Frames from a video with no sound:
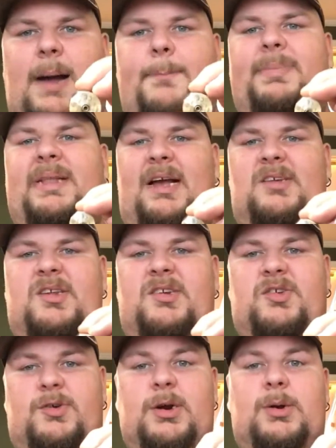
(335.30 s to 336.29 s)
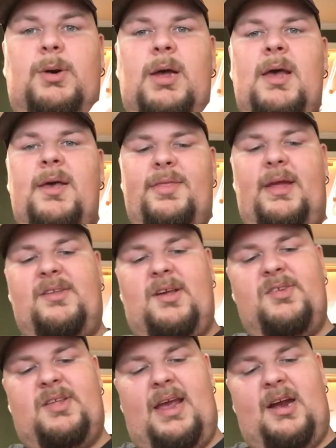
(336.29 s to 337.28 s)
plastic screw that
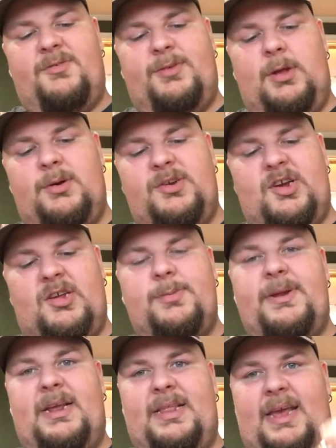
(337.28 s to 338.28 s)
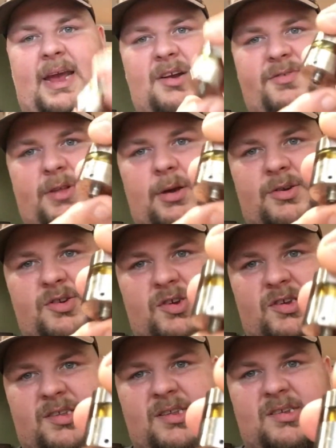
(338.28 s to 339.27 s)
does the airflow adjustment, and the airflow is
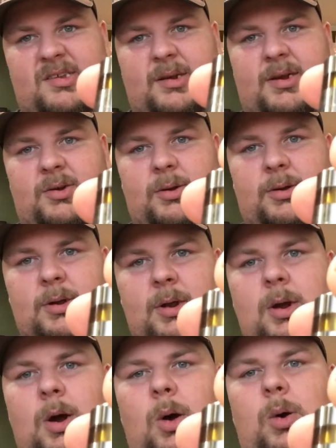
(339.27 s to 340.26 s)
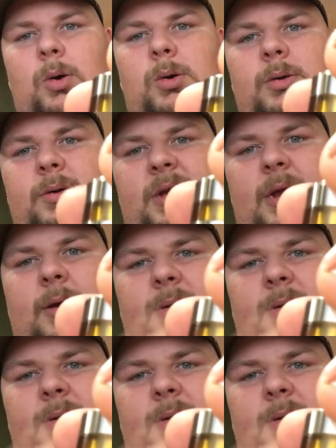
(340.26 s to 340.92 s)
just the single hole, you know,